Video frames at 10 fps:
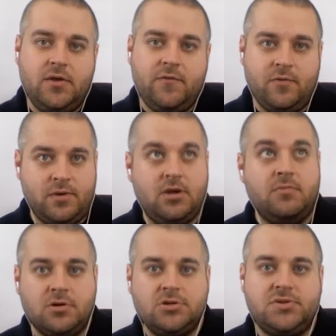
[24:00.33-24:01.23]
from a
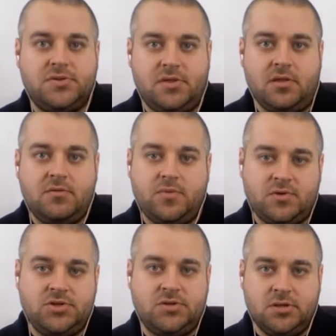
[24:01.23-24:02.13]
commercial sense was
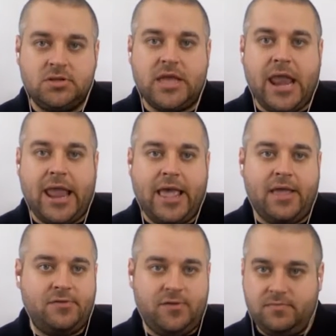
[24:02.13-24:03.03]
just looked at
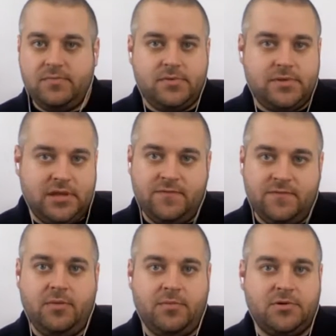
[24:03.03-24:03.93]
as
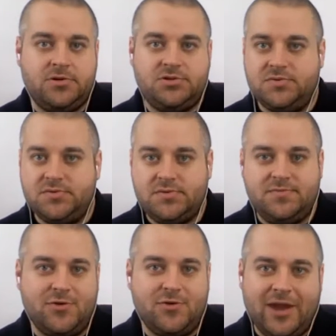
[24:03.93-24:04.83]
TV commercials,
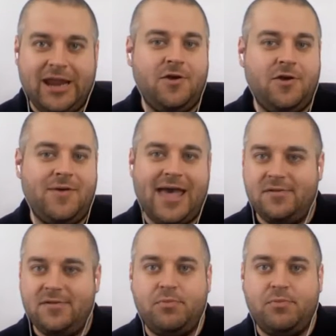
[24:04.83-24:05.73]
radio
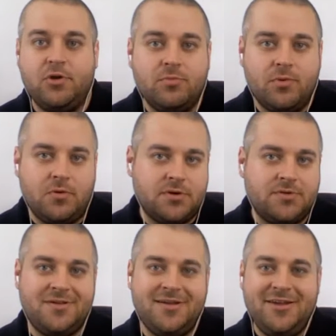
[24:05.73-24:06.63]
ads, billboards,